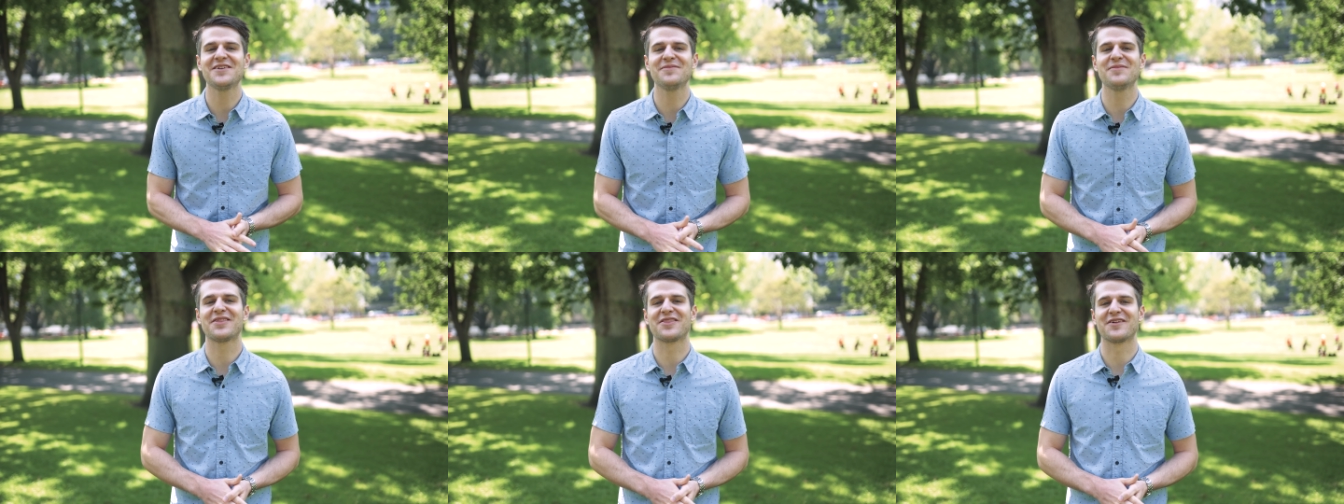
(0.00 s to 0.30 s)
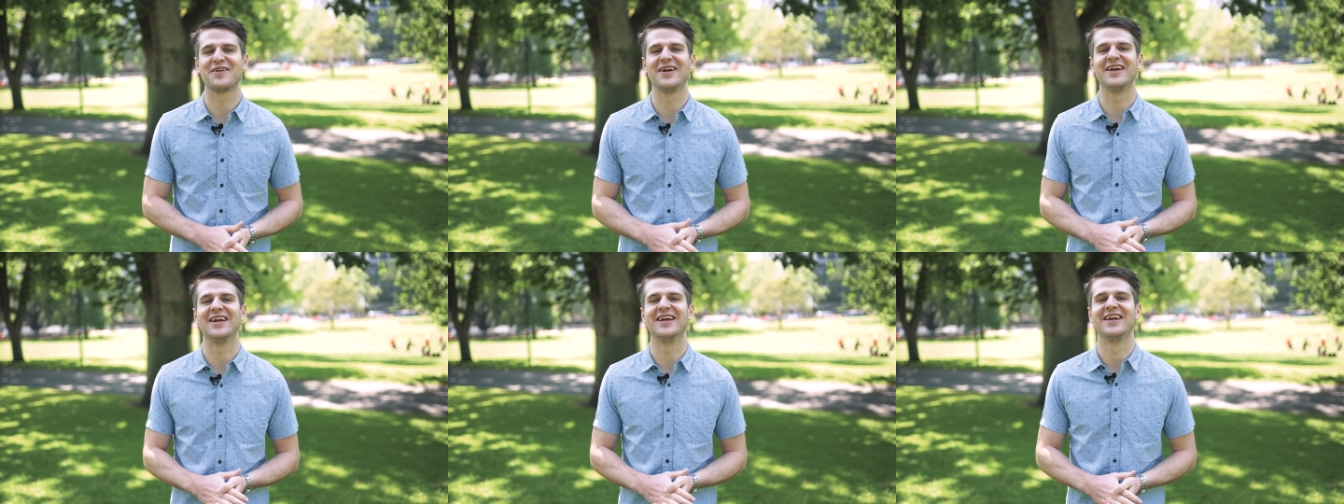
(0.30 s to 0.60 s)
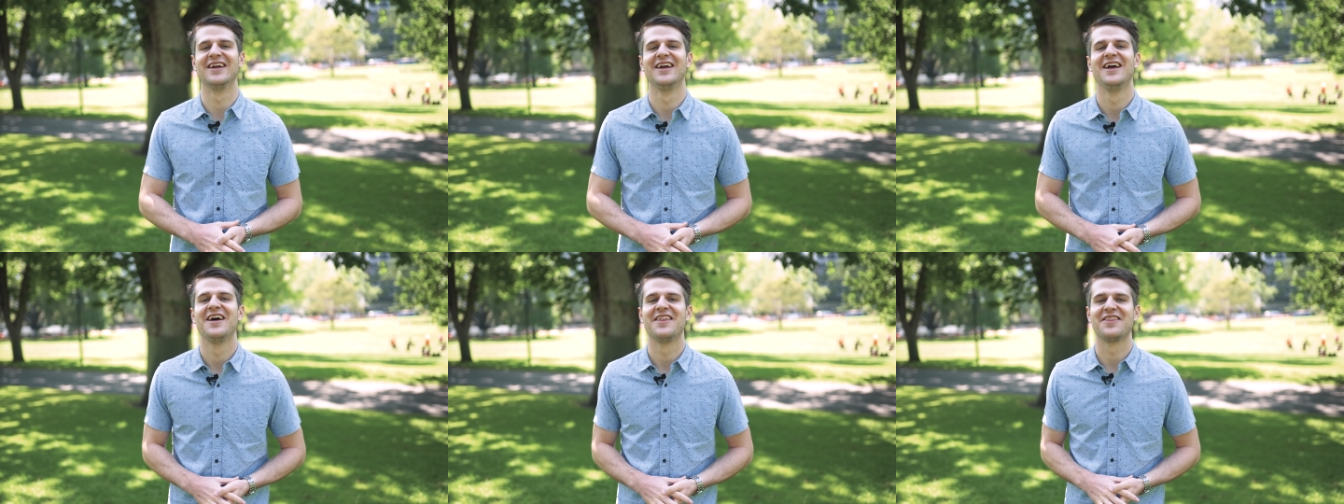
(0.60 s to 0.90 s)
number
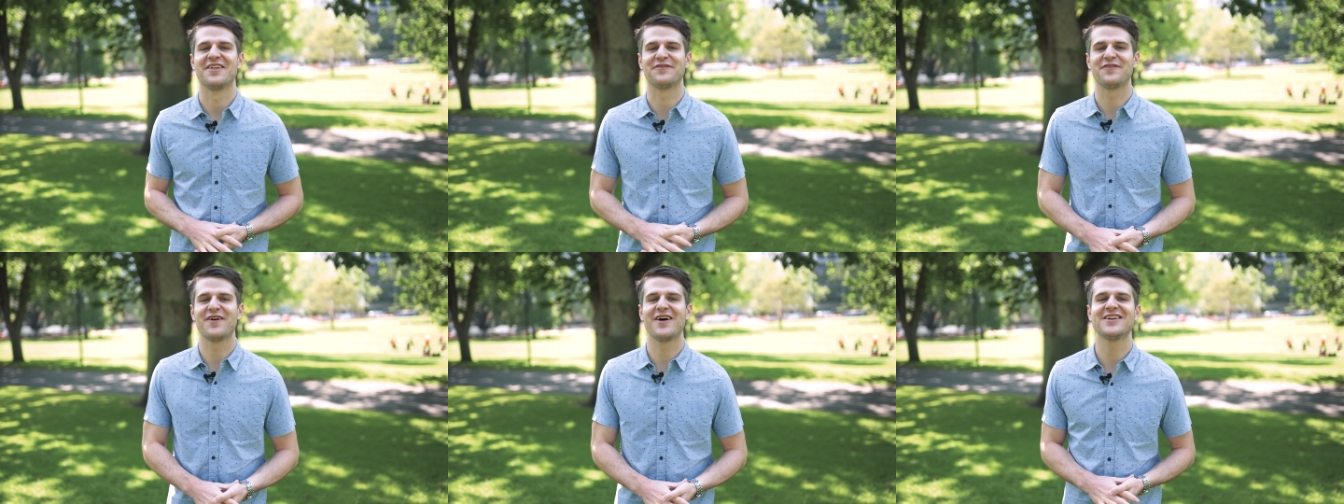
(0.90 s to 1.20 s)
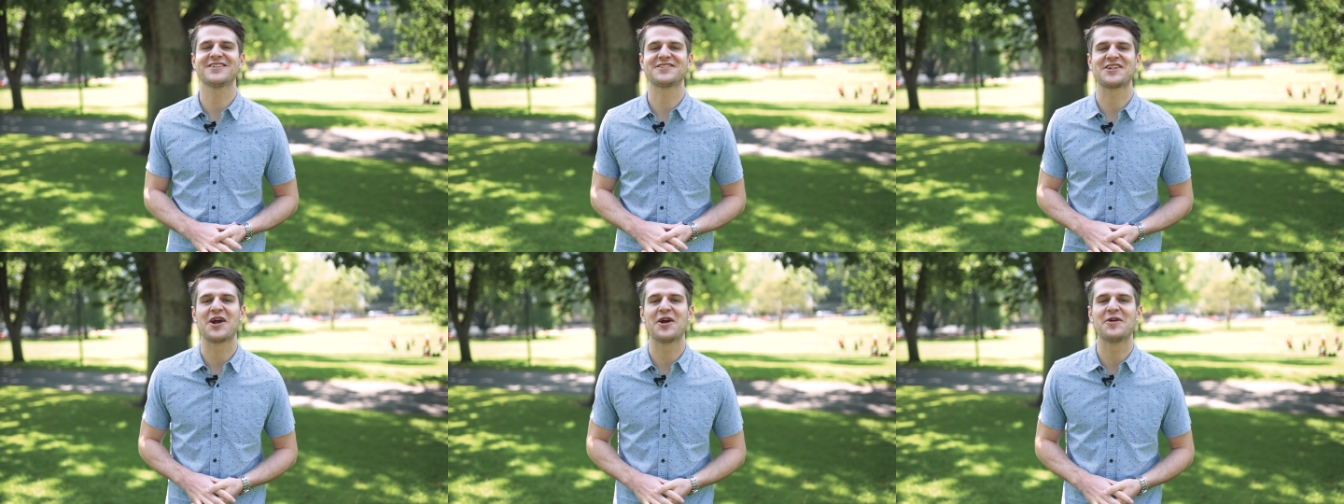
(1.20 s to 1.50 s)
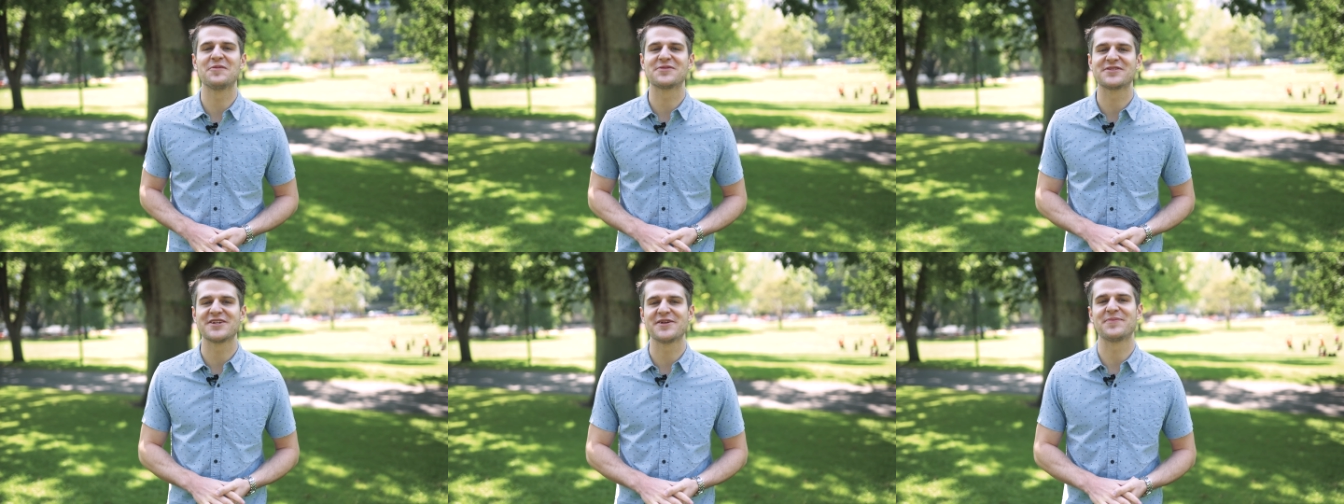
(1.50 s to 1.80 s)
3, the First
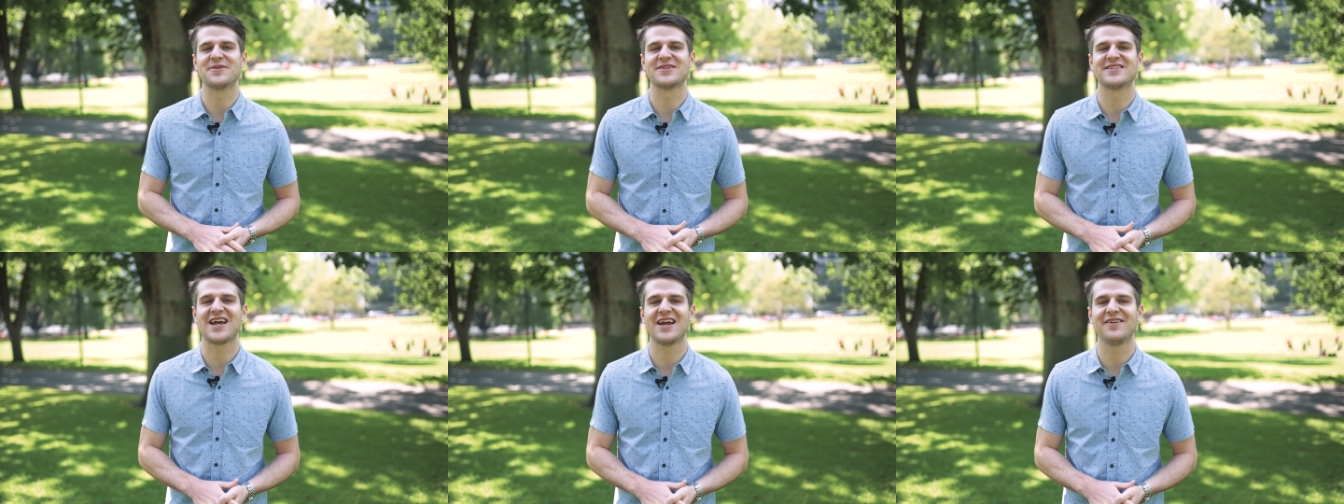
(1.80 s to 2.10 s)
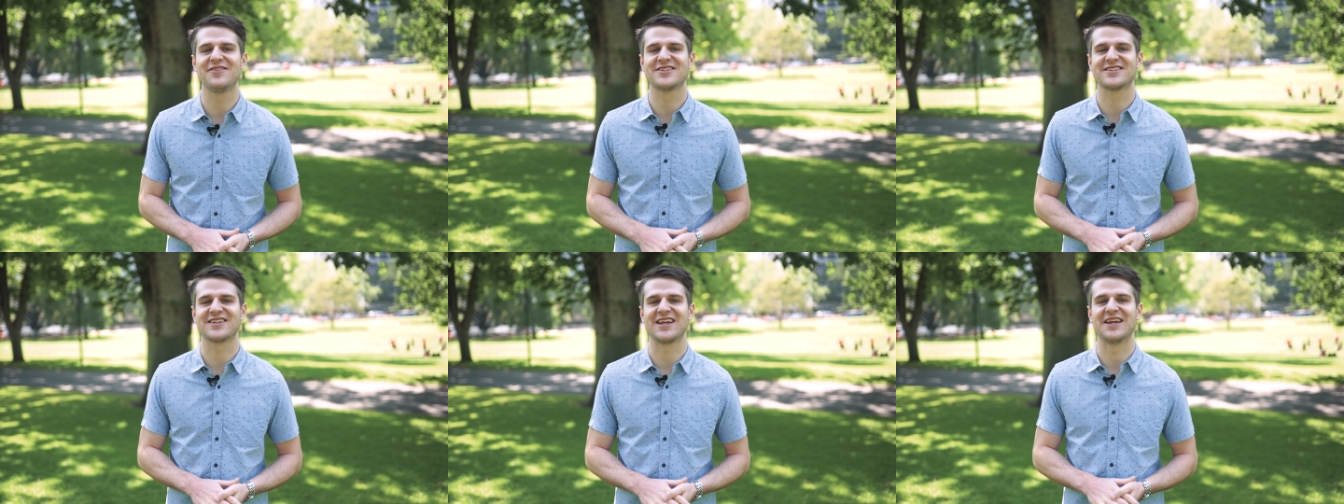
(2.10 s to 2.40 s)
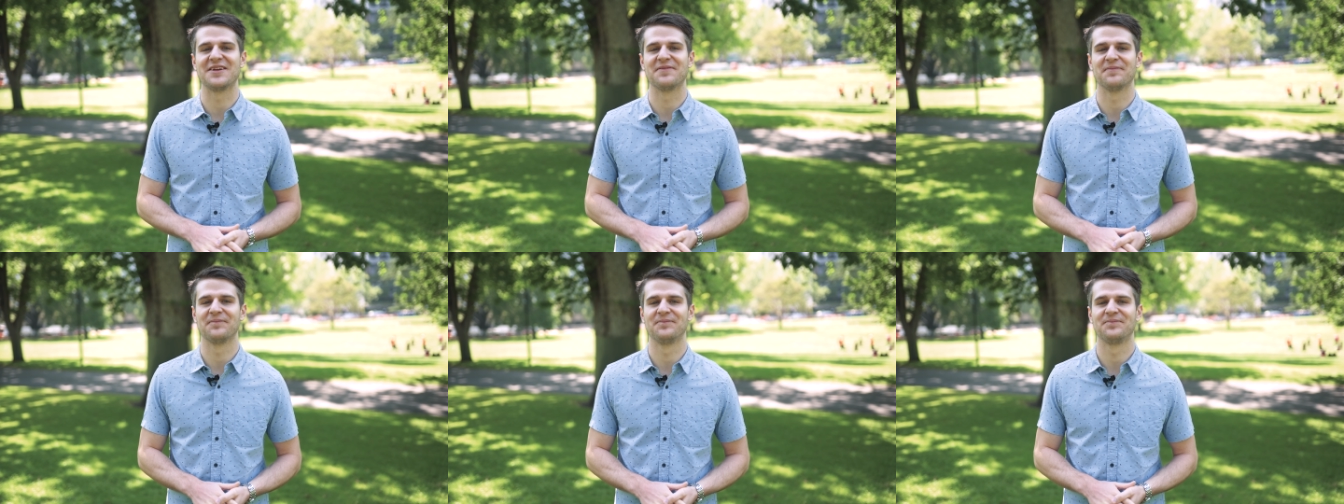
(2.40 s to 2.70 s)
Home Super Saver
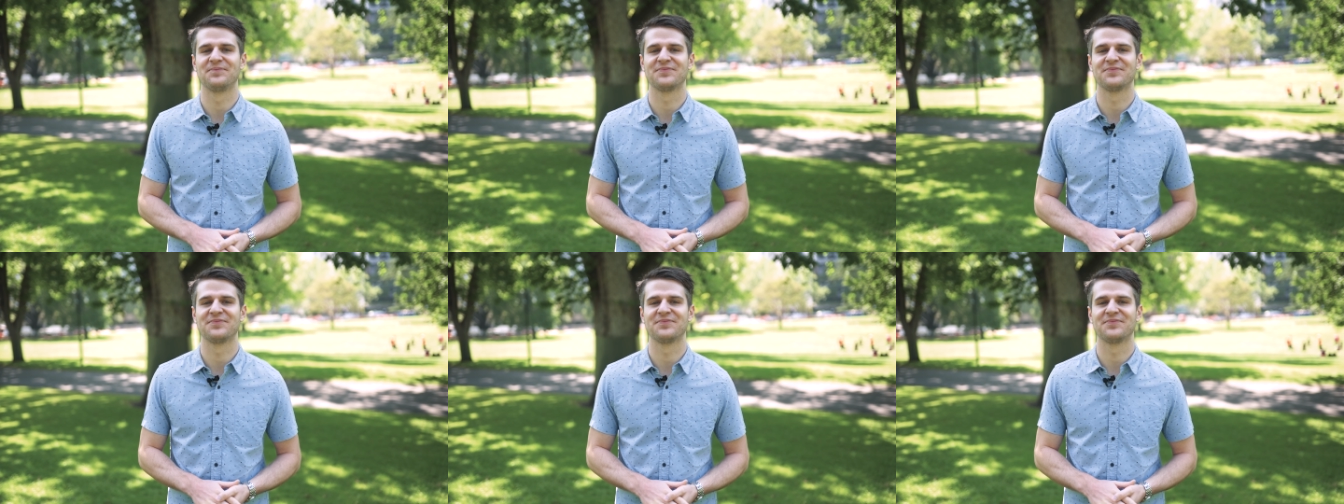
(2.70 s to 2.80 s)
Scheme.